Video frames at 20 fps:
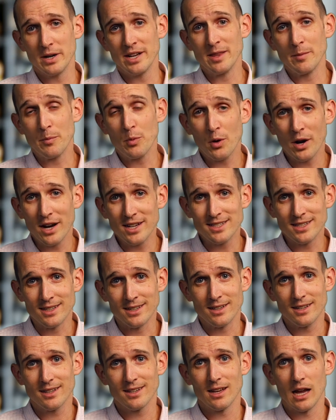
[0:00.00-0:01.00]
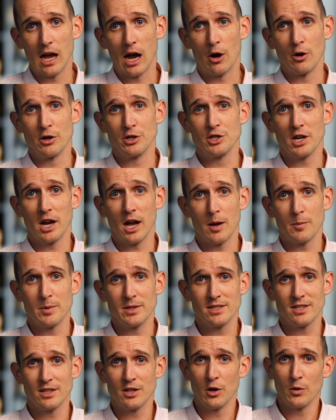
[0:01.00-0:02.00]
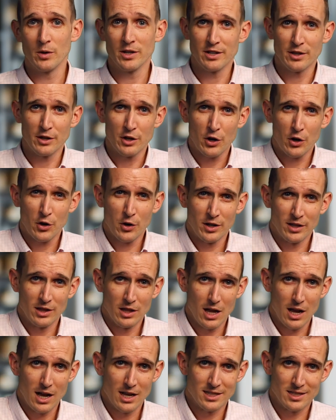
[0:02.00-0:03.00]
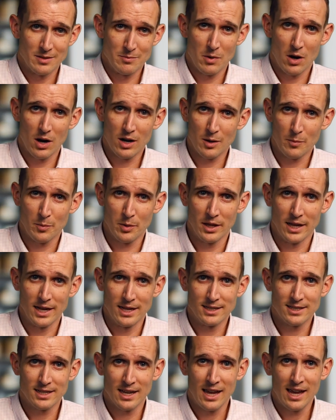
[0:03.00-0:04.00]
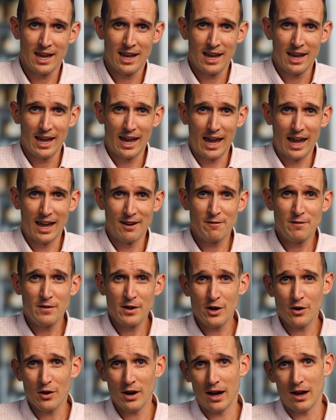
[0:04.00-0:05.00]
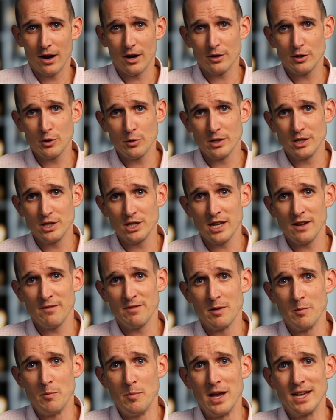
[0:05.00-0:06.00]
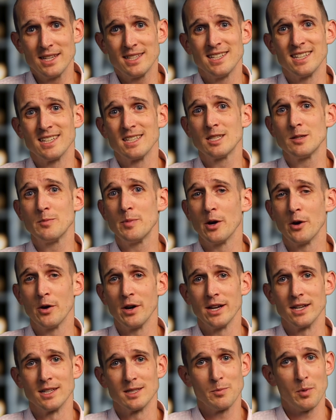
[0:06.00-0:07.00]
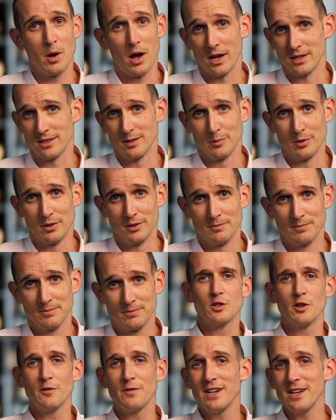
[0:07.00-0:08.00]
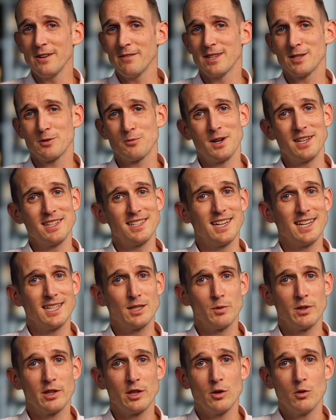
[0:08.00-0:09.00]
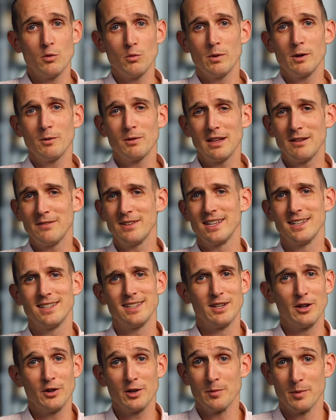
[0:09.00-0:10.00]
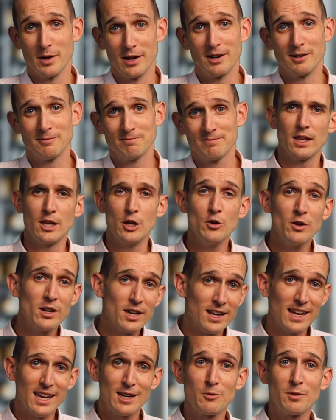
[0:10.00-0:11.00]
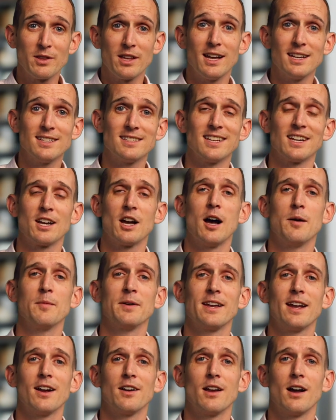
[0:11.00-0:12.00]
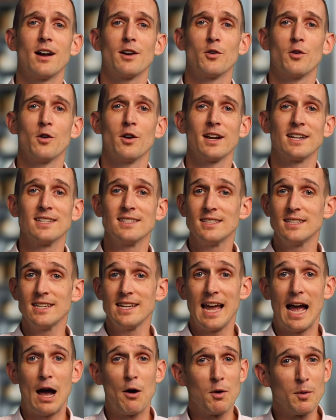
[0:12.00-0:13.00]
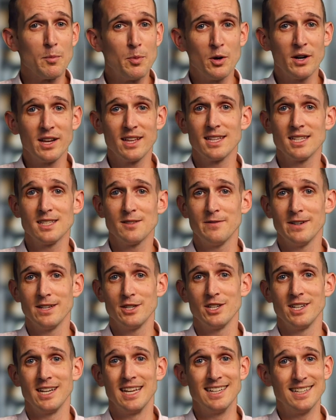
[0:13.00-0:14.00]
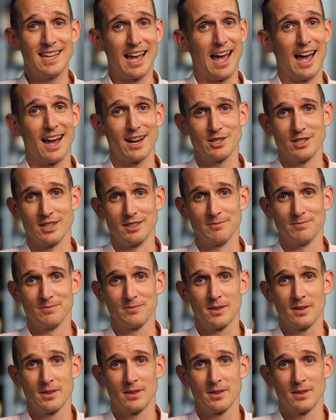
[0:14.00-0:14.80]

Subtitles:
in the present, our job is to go into the current laws and marketplace and figure out how to achieve the best experience possible. So if any of this resonates with you, we would love to get to know you better. You can connect with us at commoncare.org and see how we're putting this vision into action.